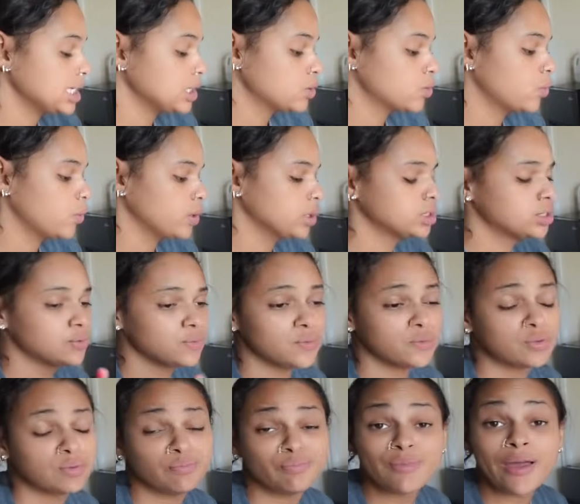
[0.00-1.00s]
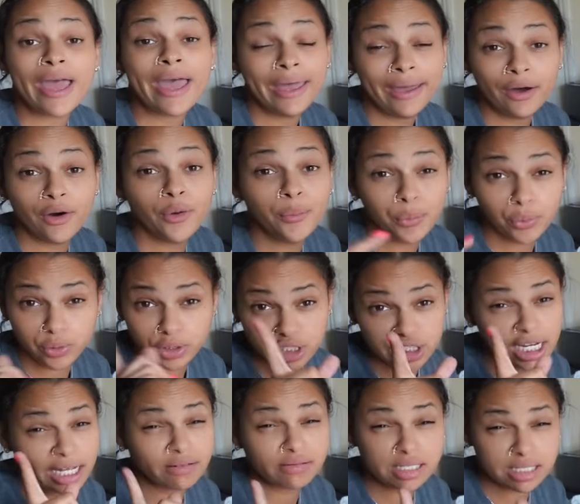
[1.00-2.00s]
is going to help, we
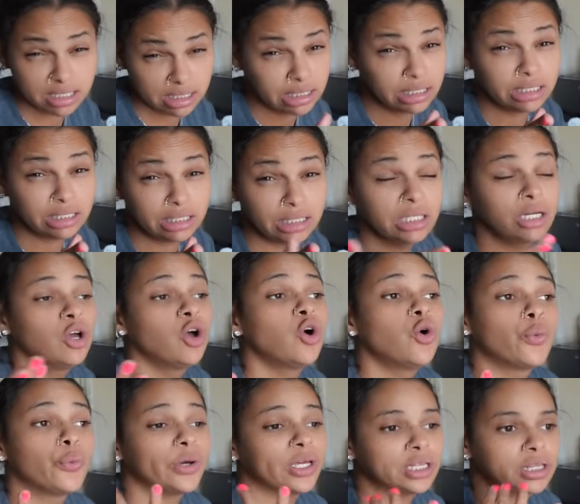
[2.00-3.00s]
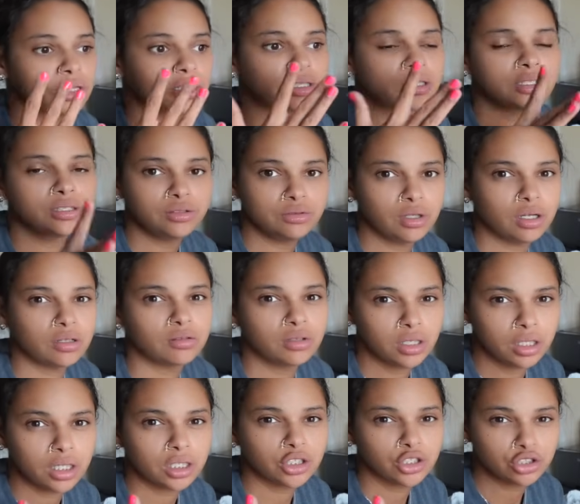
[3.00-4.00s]
shall see, with the, you know,
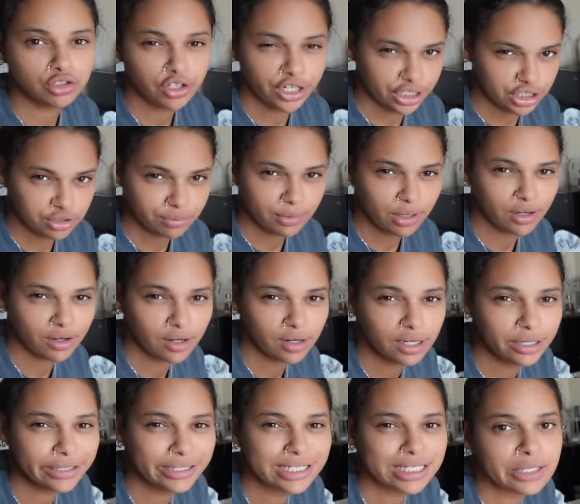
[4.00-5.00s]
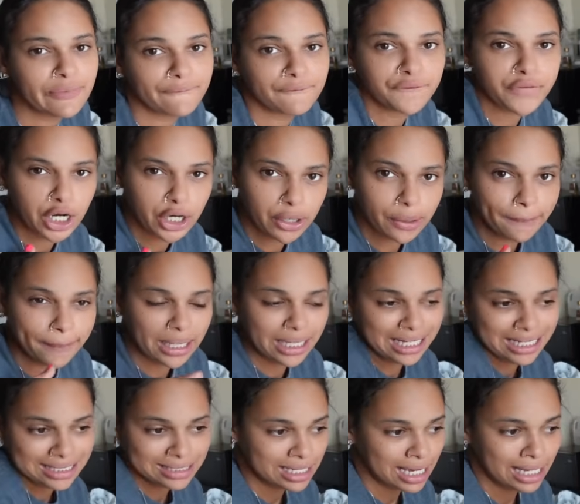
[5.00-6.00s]
look of the stretch marks,
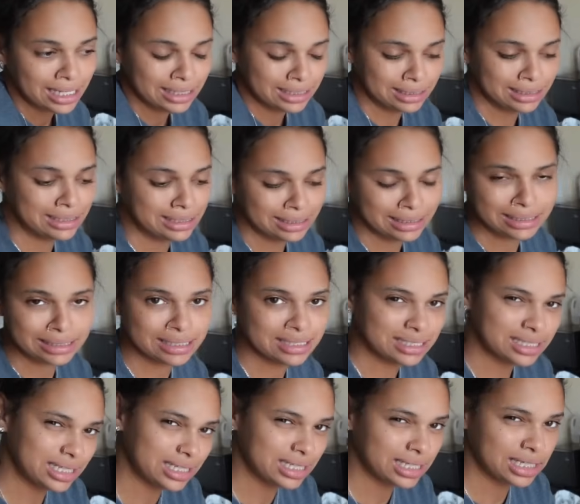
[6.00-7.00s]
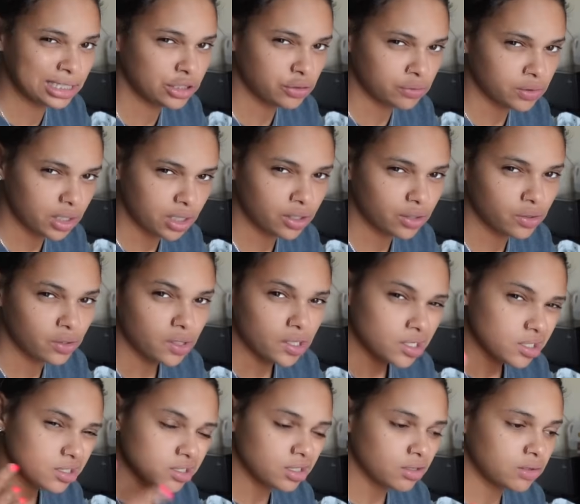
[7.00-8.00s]
firming, tightening the skin, you know.
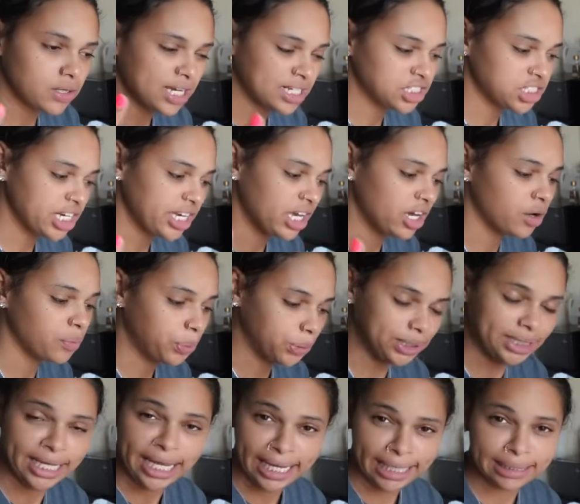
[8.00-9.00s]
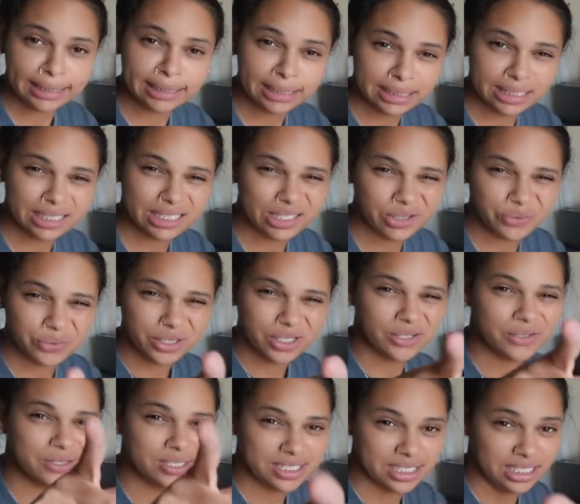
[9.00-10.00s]
So that should help with that look. We're
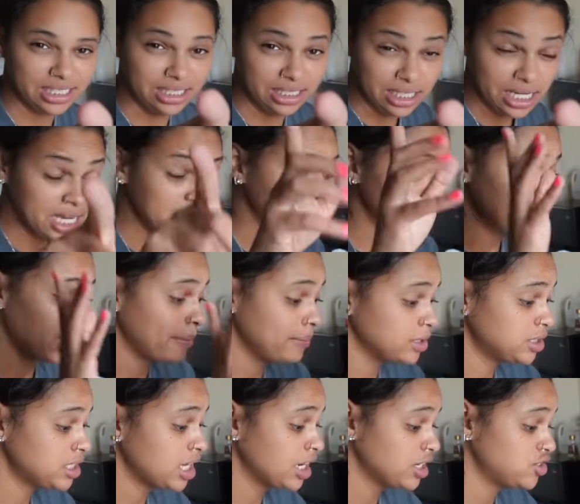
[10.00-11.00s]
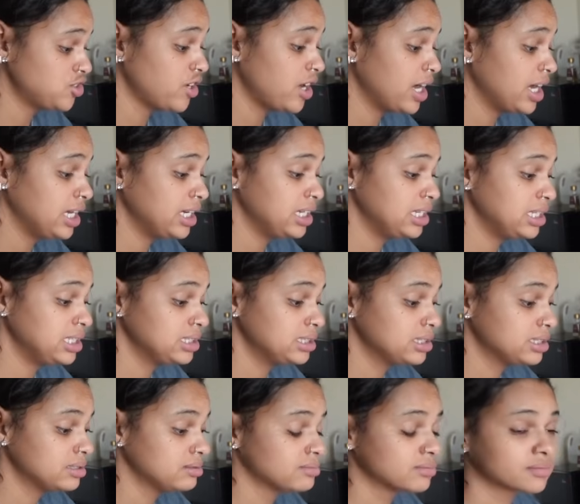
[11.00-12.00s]
gonna see. So I'm gonna start trying
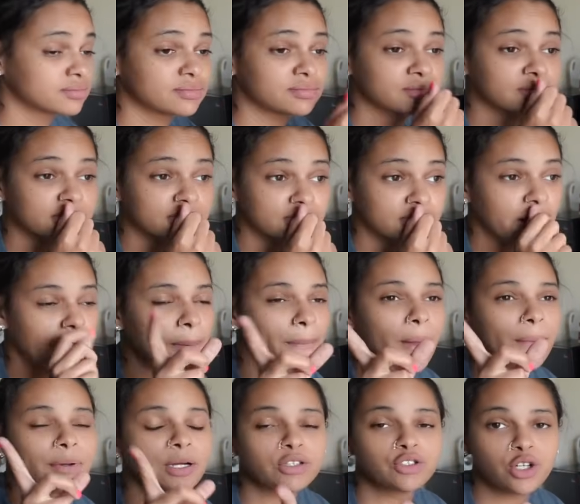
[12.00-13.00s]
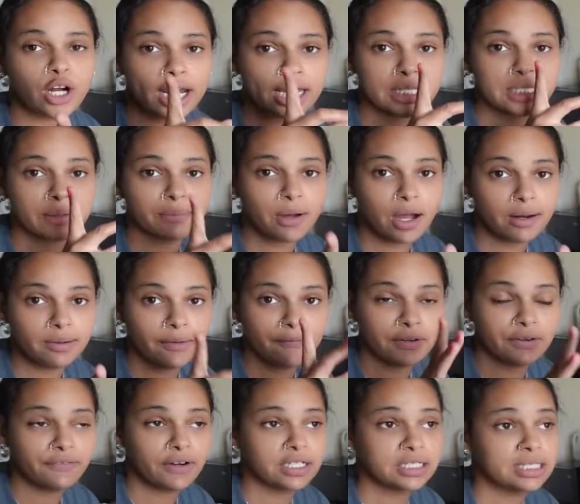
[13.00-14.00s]
this. I'm probably gonna try it tomorrow
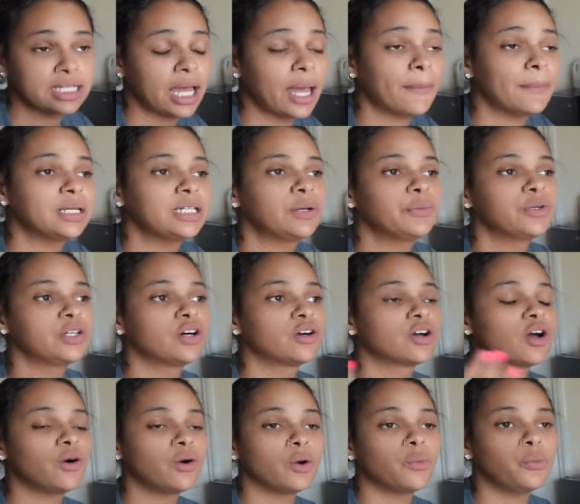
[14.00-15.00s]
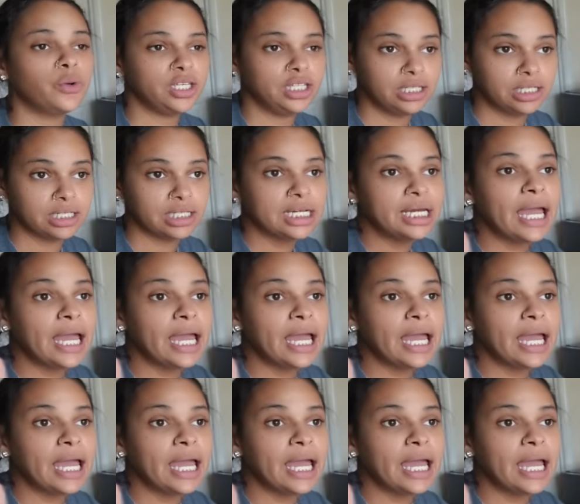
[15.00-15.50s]
for the first time, and then we're gonna go a week